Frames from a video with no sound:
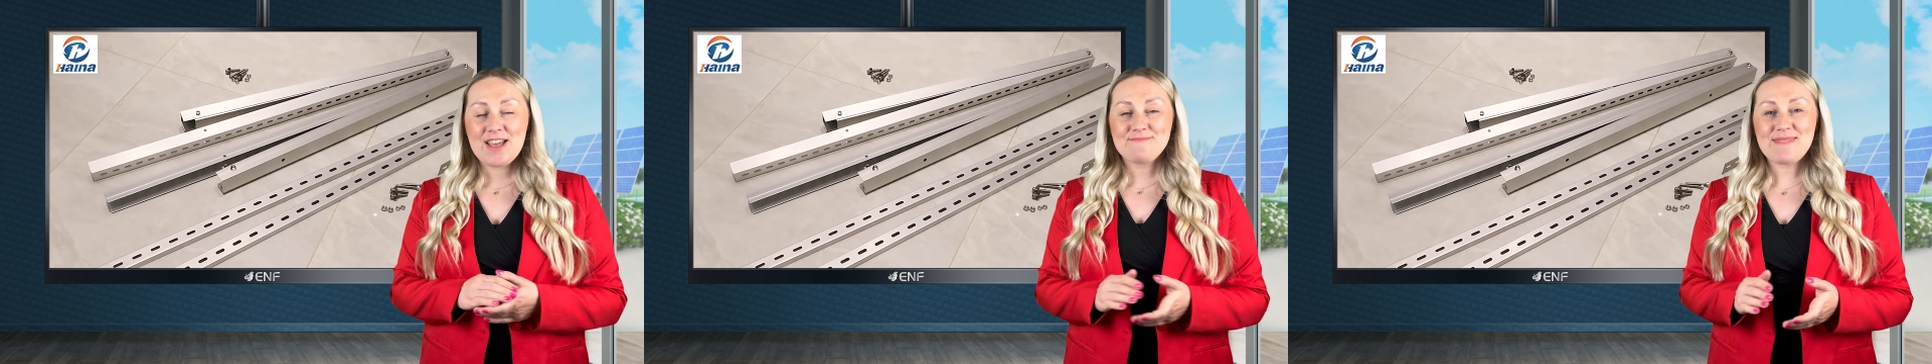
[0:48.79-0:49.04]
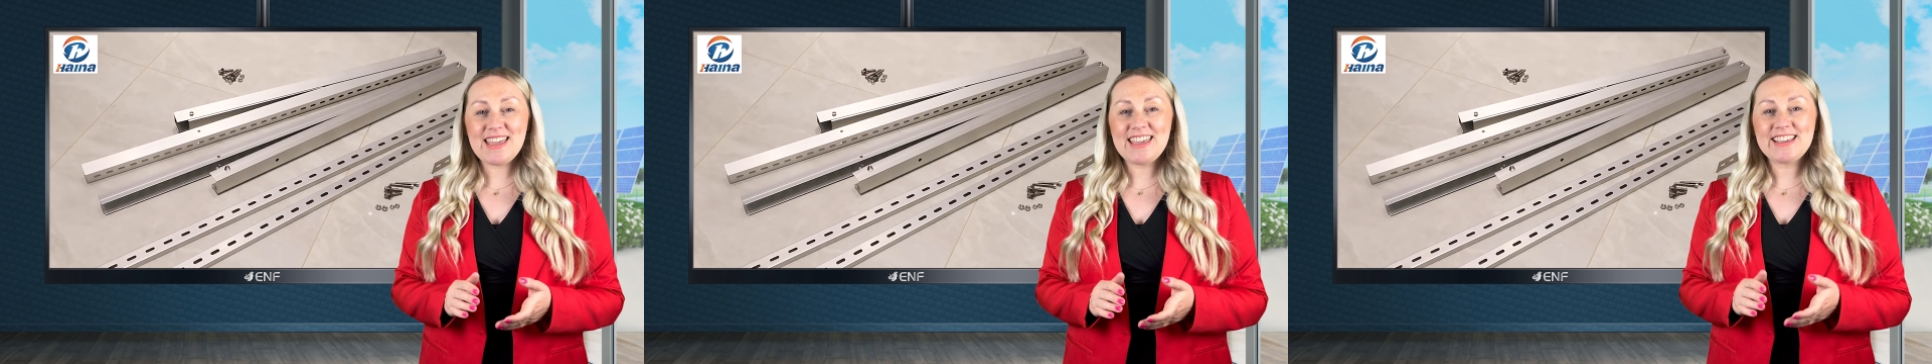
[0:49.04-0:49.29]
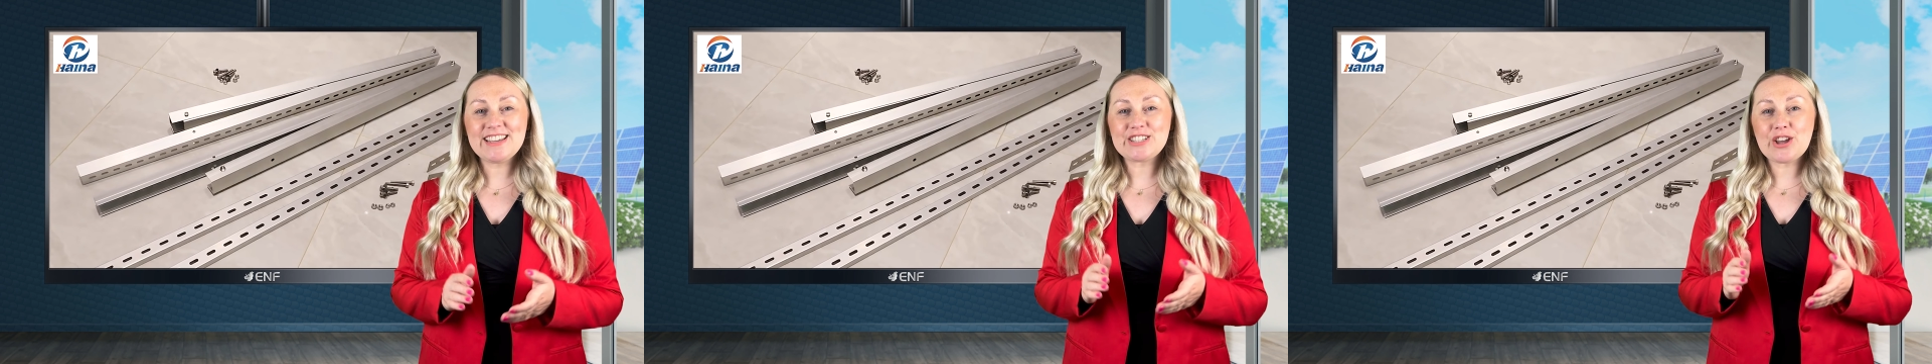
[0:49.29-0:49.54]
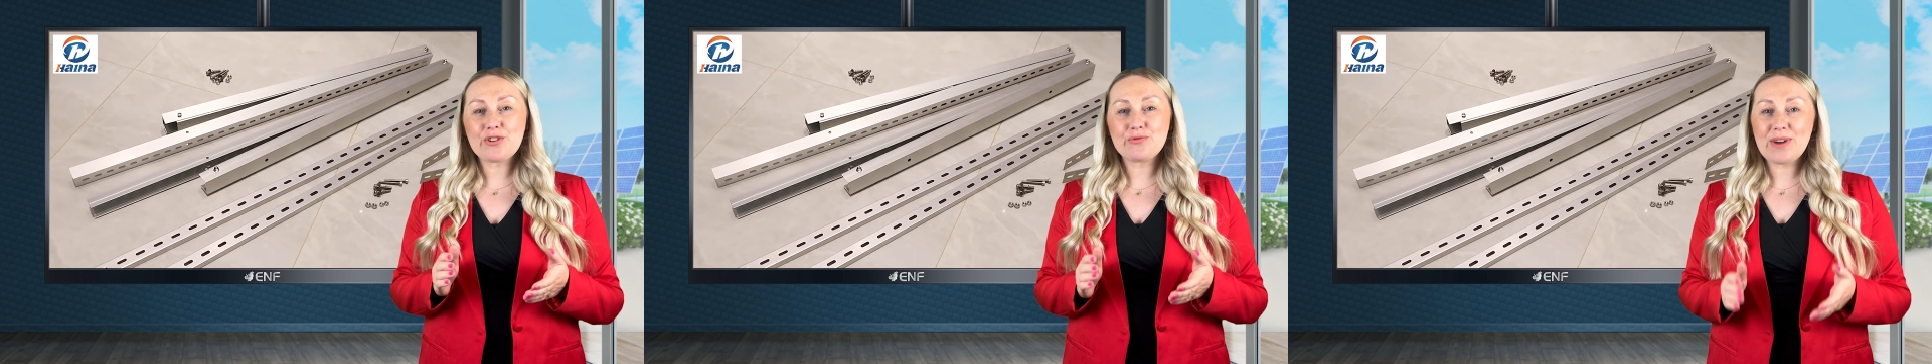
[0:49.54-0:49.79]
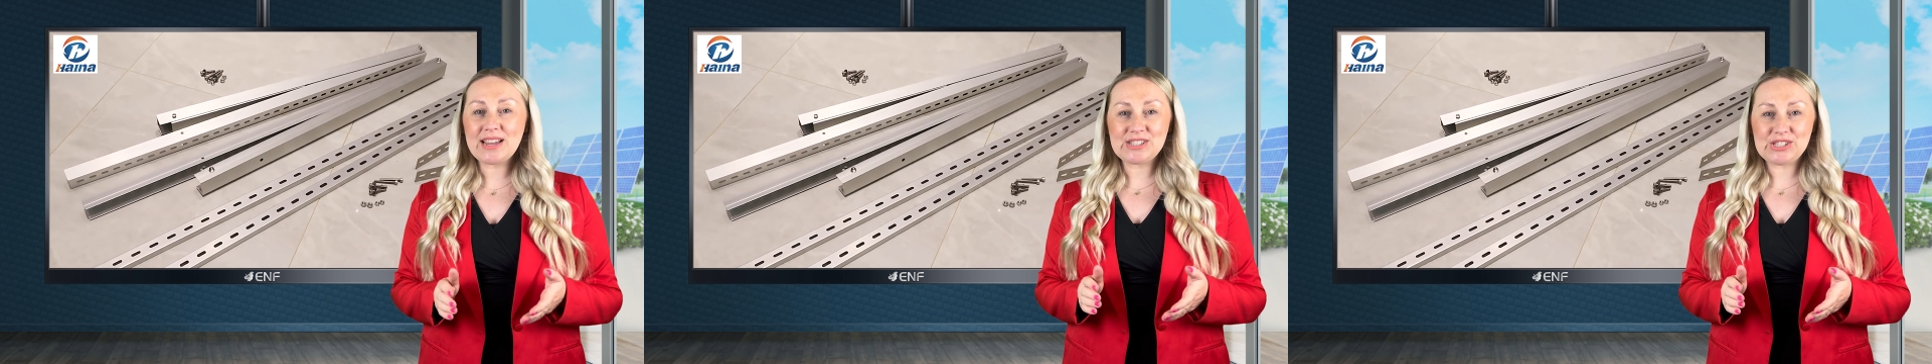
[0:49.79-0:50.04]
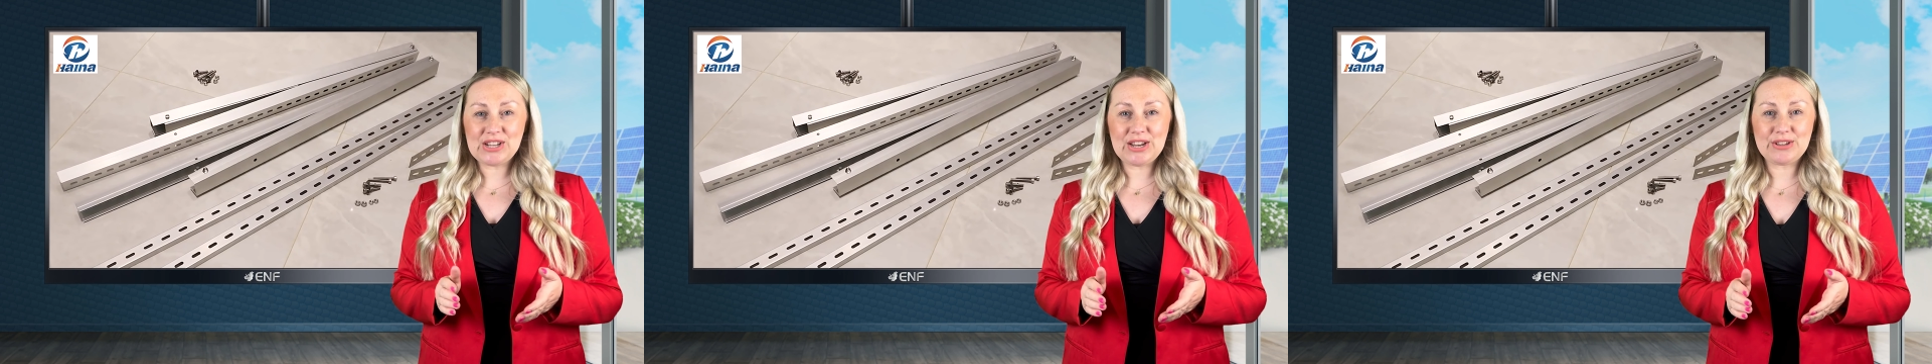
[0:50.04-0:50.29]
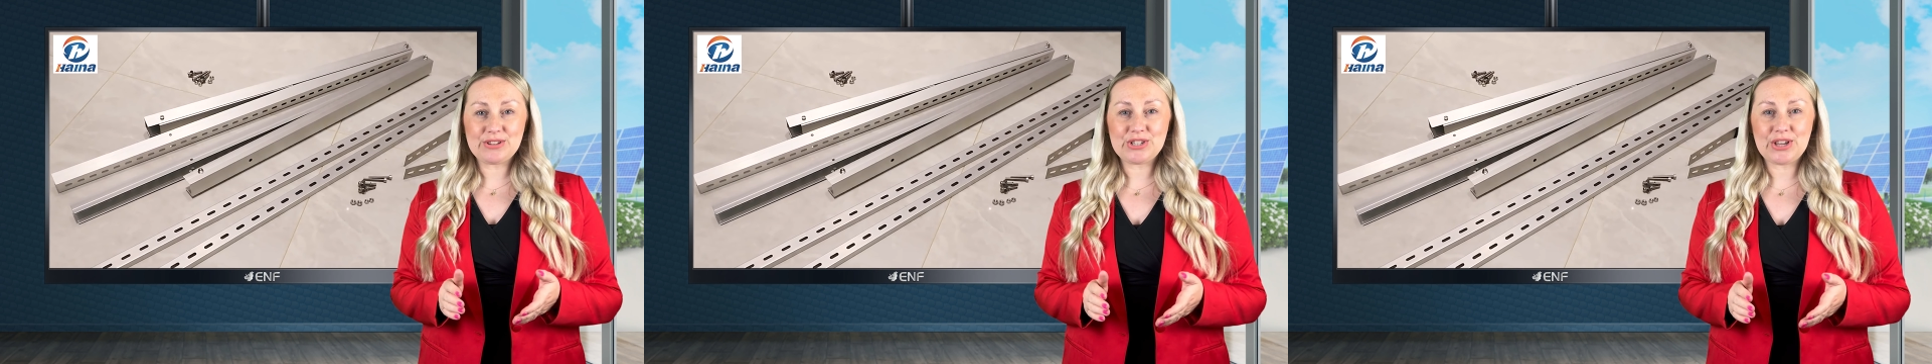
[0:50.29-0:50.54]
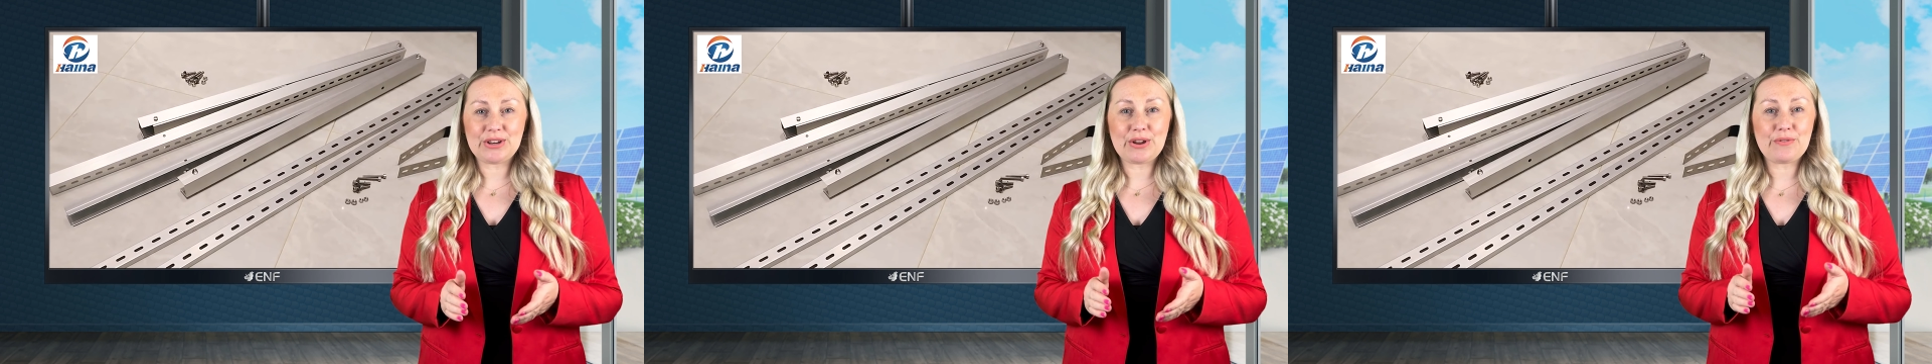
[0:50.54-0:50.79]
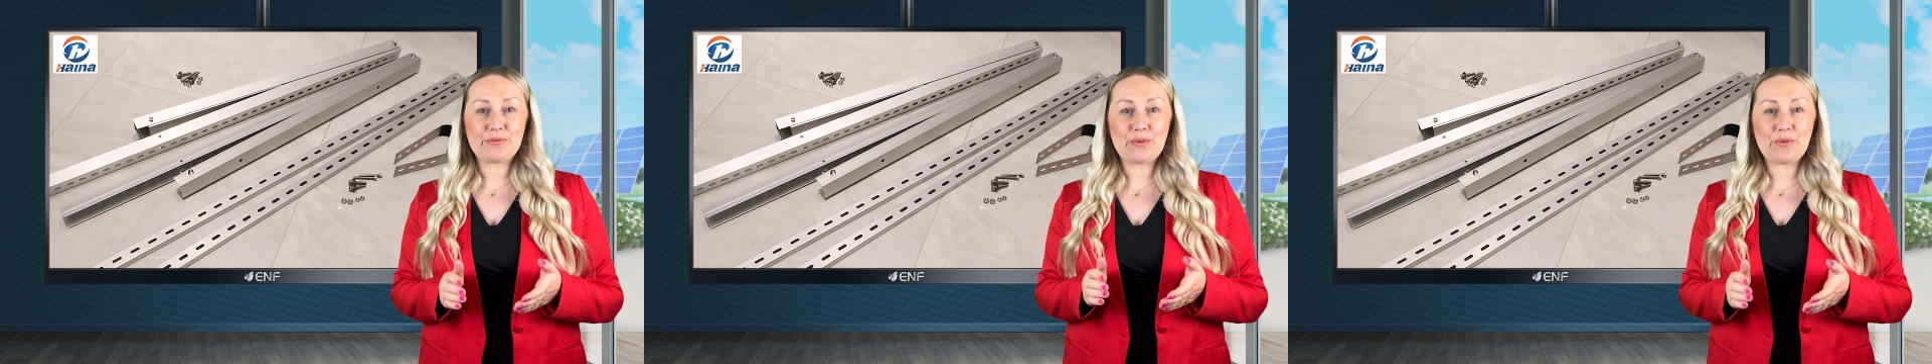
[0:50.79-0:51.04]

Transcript: making it a great solution for